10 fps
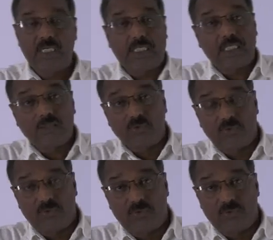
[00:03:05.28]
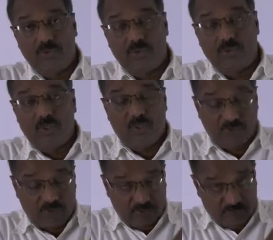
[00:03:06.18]
And also,
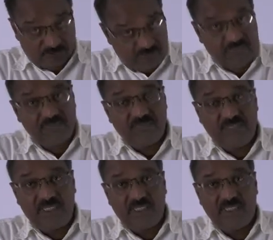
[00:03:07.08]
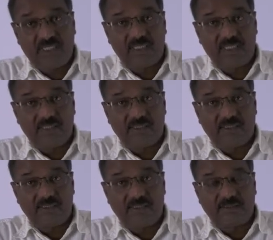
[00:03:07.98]
when we
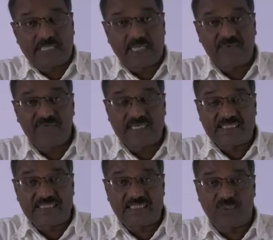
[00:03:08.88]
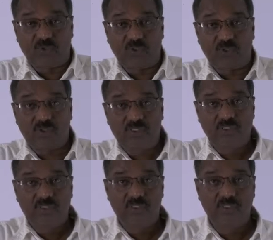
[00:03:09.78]
say a function or
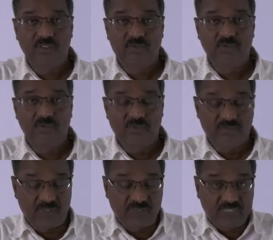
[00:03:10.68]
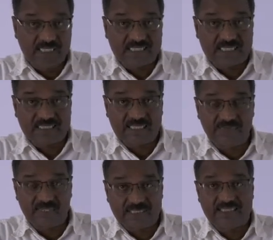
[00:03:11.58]
when we discuss
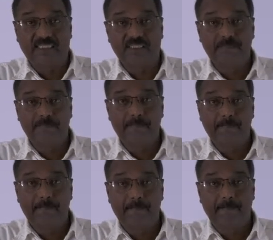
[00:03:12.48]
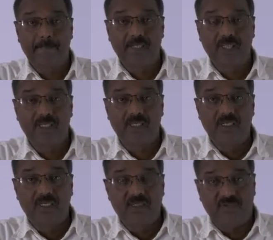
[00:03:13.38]
a function,
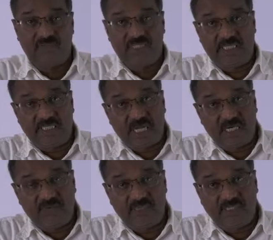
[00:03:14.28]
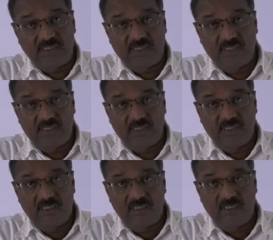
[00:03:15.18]
we need always
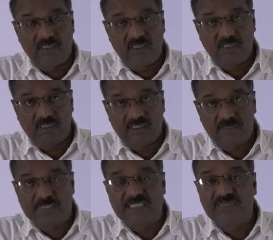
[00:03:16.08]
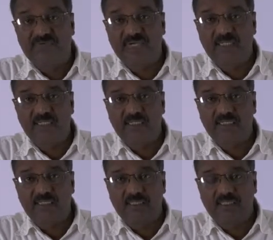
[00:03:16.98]
specify
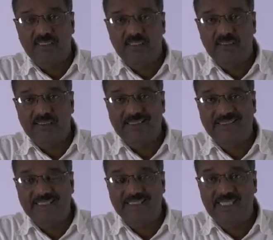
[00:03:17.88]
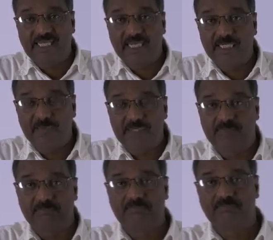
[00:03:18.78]
the sets A and B,